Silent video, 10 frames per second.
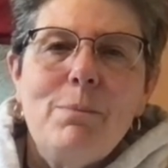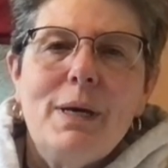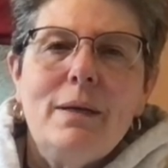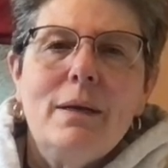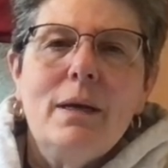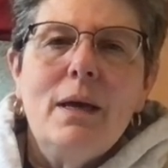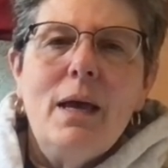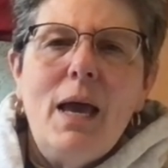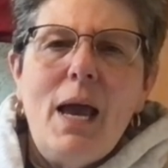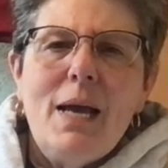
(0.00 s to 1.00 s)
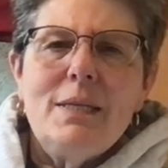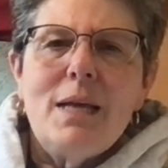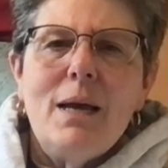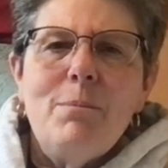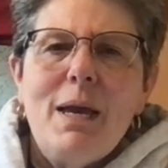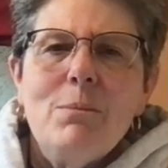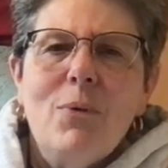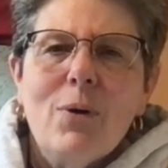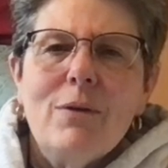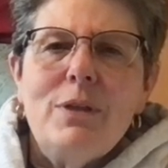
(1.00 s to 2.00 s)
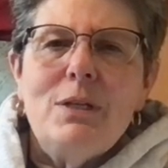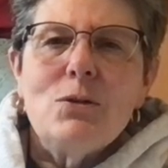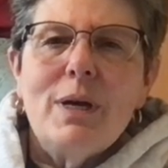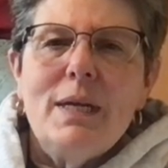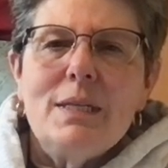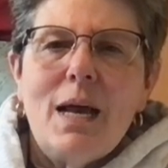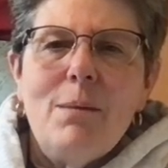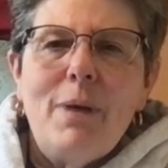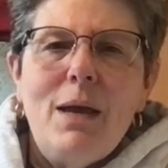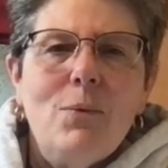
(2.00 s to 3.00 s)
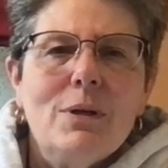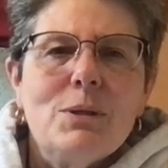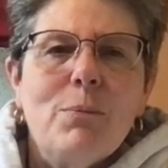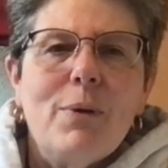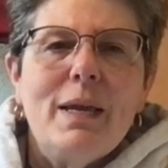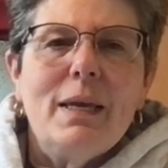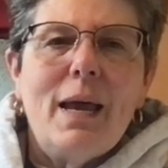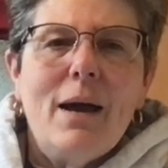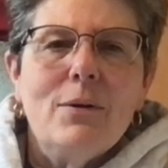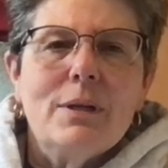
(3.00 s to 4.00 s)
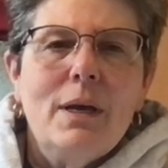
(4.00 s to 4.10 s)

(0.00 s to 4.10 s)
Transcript: But as I make more of these trades, I may want to break it out